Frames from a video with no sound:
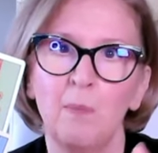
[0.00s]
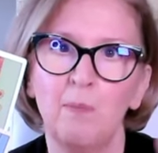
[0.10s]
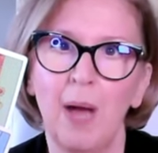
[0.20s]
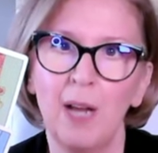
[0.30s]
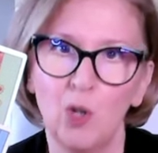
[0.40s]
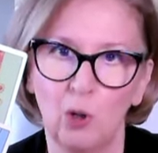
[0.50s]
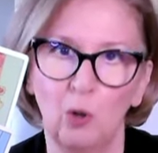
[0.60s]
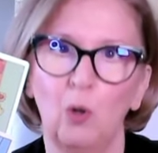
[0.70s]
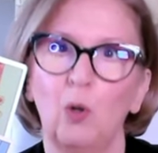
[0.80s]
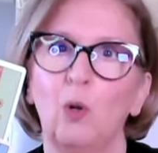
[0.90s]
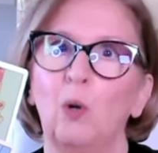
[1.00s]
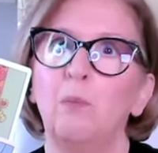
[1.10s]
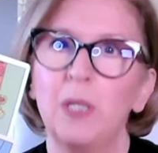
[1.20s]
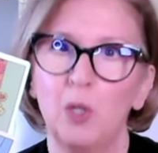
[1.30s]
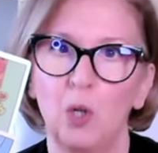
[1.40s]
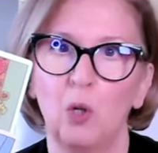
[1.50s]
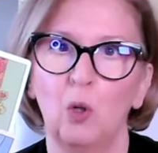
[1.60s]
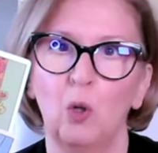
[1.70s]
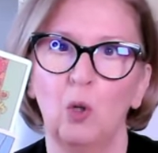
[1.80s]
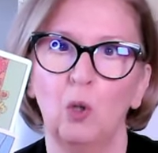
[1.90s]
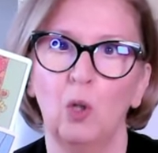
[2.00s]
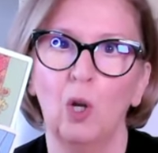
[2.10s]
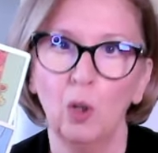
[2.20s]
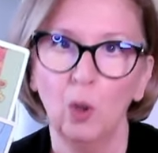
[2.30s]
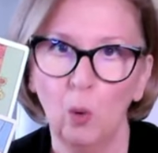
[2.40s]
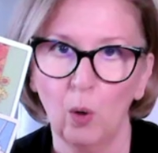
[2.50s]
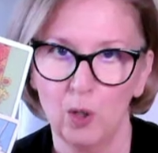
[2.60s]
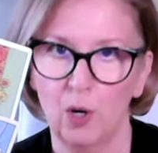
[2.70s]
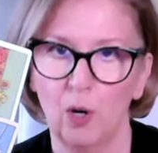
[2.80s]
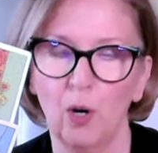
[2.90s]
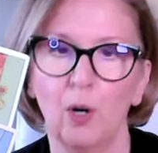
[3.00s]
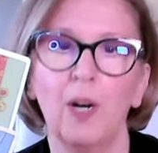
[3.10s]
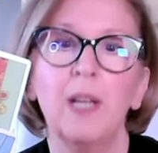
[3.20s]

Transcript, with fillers: magical, mystical allure to her.